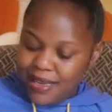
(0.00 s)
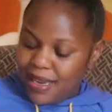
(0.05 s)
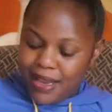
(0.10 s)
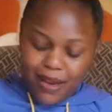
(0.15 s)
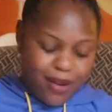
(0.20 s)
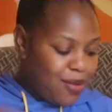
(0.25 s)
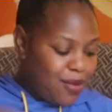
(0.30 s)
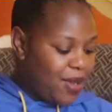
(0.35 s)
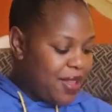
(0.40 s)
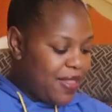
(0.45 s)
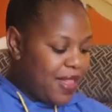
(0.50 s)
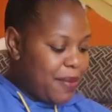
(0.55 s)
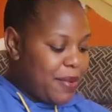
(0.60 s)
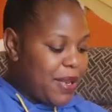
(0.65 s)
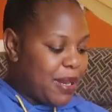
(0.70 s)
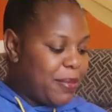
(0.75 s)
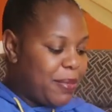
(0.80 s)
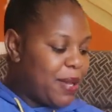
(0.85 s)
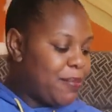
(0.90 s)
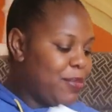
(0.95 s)
I don't know how I
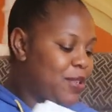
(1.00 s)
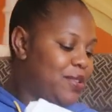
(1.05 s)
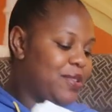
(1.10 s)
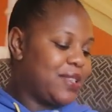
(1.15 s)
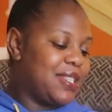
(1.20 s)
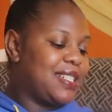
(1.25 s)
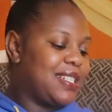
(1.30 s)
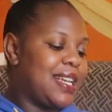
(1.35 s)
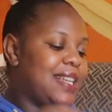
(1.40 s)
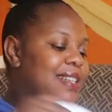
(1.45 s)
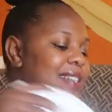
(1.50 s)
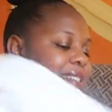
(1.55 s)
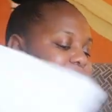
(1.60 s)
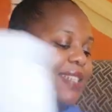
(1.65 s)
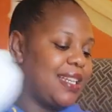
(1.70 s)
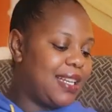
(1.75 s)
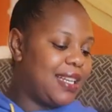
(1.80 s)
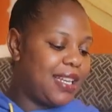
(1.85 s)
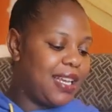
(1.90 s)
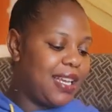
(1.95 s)
will be able to return
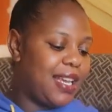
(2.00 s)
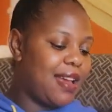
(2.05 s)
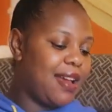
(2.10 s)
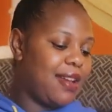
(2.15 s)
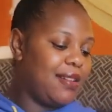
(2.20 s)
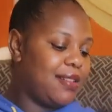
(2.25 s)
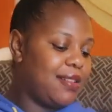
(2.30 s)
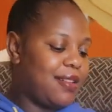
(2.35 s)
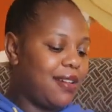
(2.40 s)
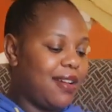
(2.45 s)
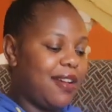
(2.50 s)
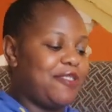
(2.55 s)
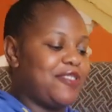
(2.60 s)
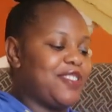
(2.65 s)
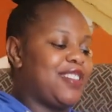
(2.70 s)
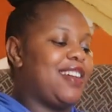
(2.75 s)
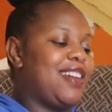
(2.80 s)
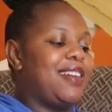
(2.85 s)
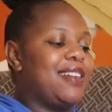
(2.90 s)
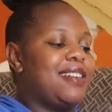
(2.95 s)
it in here
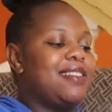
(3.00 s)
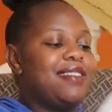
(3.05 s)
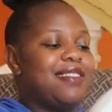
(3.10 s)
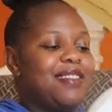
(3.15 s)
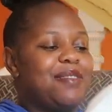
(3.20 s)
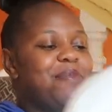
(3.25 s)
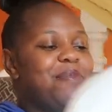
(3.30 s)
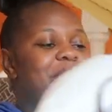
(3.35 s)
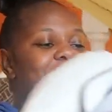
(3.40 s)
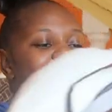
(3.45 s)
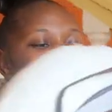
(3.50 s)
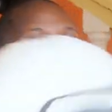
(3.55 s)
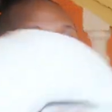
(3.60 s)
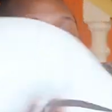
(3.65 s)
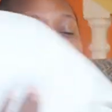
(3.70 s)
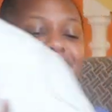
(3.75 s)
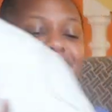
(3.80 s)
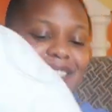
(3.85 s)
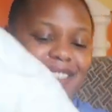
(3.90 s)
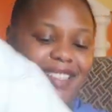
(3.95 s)
after
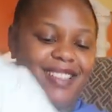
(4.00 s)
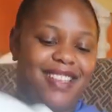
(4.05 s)
removing it.